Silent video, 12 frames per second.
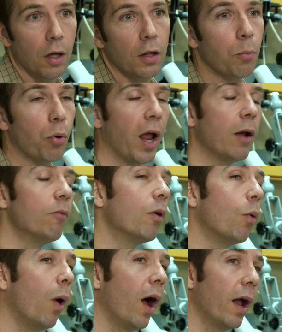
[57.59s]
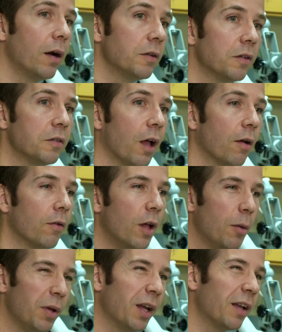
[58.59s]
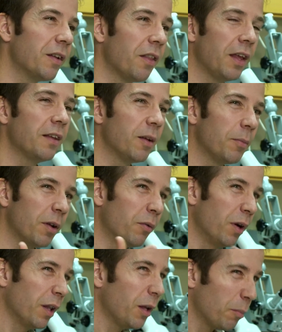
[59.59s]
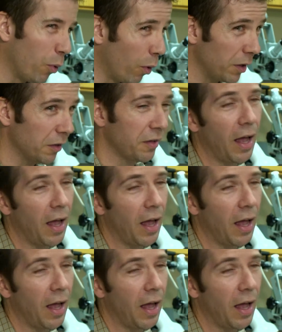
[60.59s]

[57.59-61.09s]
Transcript: The brain rewires itself because it thinks something really important is